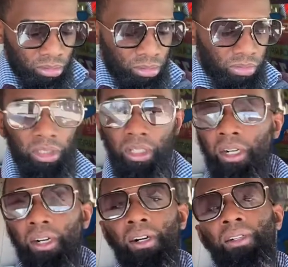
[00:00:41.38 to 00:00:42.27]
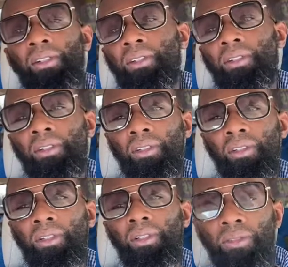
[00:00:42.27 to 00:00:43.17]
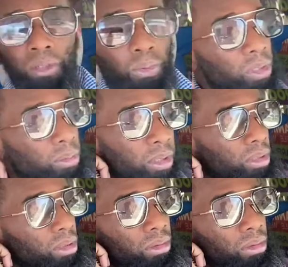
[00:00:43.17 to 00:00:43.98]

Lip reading: For y'all, for the women,